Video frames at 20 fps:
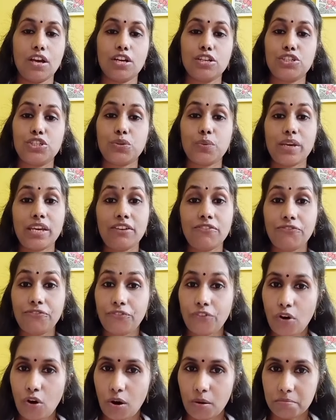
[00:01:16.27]
to
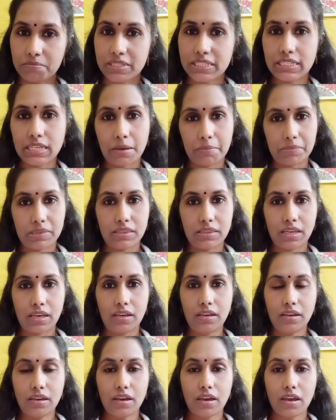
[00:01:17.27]
inform
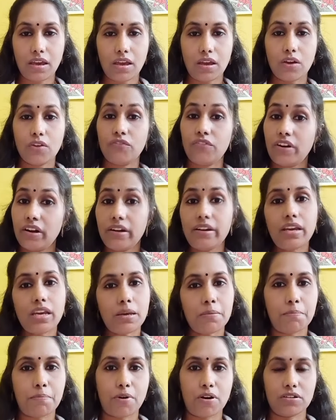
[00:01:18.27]
something very
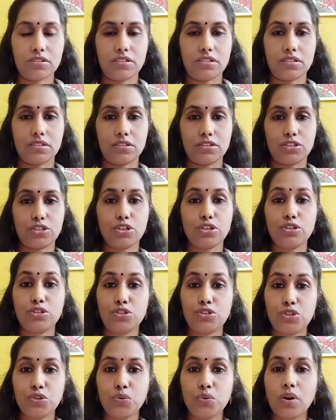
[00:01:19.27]
important
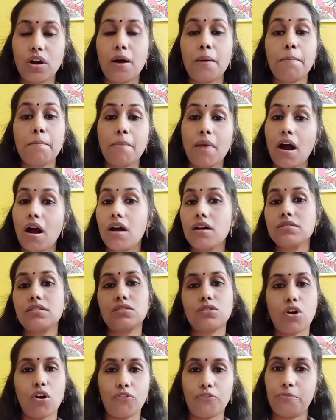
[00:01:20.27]
to a mass
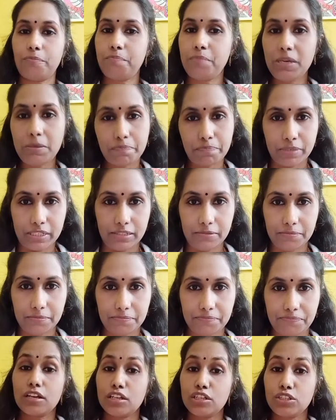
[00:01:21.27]
of people.
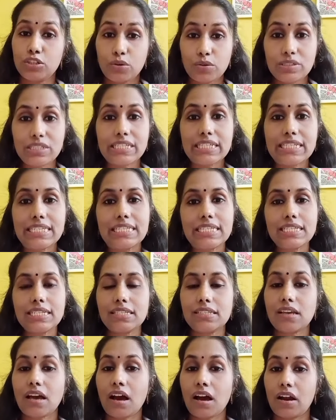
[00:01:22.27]
Notices
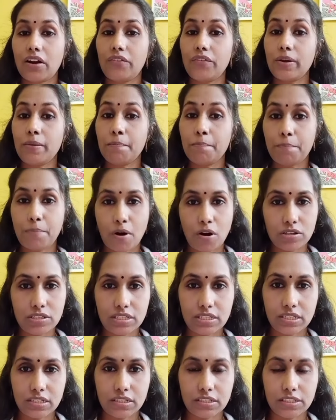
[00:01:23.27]
are
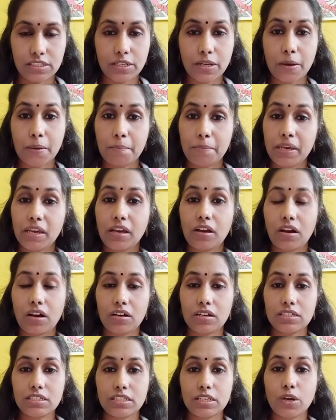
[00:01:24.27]
important
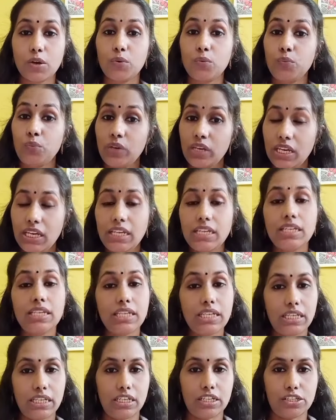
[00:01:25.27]
because we
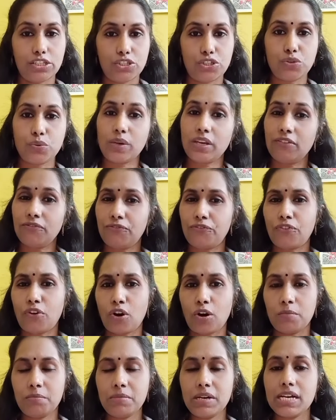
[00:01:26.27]
need to
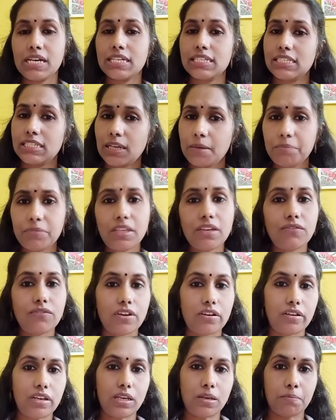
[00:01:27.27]
inform something
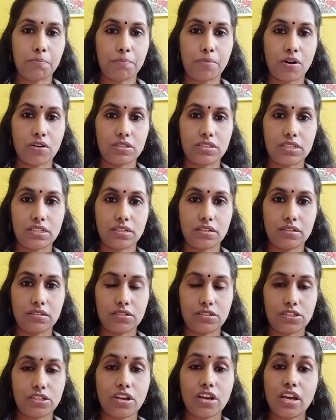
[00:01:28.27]
very
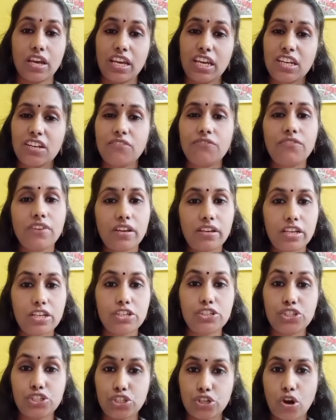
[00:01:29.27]
important in a very
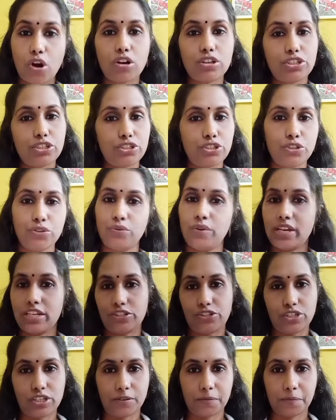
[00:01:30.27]
short duration.